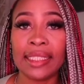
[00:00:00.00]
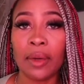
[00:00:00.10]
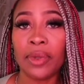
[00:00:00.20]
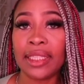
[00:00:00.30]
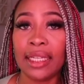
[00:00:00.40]
set
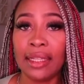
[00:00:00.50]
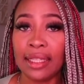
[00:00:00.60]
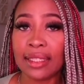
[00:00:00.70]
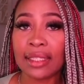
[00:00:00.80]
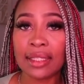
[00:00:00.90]
up with
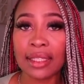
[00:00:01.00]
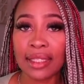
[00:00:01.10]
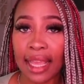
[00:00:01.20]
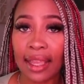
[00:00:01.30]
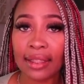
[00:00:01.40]
the
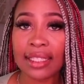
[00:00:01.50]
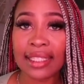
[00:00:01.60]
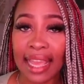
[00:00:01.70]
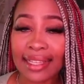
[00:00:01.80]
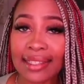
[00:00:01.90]

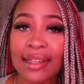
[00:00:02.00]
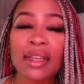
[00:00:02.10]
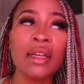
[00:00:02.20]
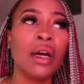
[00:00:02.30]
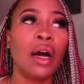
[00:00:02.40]
state
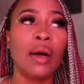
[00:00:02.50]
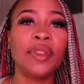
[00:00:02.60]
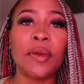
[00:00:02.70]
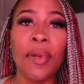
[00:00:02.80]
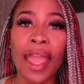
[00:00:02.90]

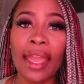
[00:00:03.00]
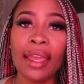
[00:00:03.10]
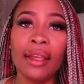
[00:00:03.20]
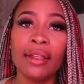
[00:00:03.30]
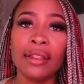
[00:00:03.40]
to
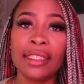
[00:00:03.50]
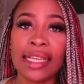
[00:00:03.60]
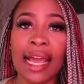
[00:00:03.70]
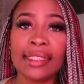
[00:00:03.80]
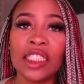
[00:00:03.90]
pay the
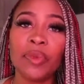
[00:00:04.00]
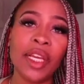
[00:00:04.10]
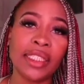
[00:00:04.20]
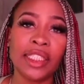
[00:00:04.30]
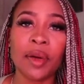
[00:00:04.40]
taxes
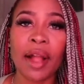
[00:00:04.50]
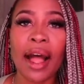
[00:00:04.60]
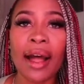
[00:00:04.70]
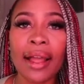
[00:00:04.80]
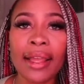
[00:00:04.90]
because they're
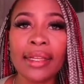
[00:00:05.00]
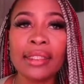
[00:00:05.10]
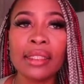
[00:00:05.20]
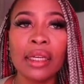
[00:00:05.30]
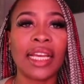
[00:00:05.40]

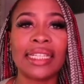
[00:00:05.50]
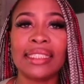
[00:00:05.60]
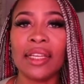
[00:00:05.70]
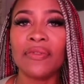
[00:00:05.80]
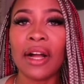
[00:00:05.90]
behind, like I
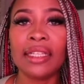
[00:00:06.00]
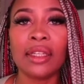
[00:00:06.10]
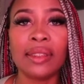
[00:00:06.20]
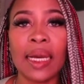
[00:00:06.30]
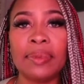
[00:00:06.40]
said, fines,
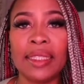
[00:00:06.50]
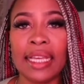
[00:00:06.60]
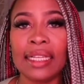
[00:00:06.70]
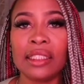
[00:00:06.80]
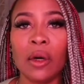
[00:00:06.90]
all types of
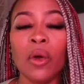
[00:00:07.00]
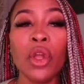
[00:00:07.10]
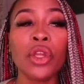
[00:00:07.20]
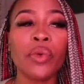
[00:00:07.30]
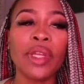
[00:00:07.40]
things. So
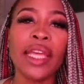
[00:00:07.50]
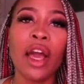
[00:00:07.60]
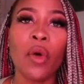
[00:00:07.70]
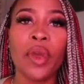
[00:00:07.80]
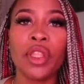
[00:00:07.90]
you're really
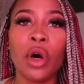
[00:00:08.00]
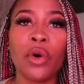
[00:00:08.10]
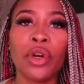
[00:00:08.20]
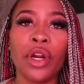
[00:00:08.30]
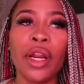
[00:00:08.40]
helping the
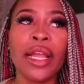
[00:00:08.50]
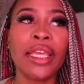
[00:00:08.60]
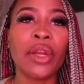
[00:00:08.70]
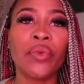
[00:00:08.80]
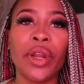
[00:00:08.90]
owner
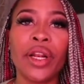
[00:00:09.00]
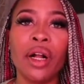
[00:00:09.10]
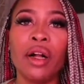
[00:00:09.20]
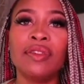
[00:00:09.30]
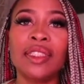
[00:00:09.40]
get rid
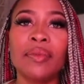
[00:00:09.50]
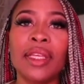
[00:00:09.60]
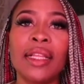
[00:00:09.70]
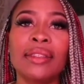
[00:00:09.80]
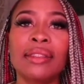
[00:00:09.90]
of
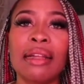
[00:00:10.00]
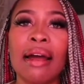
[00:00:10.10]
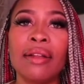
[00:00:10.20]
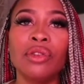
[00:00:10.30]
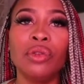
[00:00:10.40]
something that's
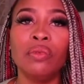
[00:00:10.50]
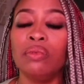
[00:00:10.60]
not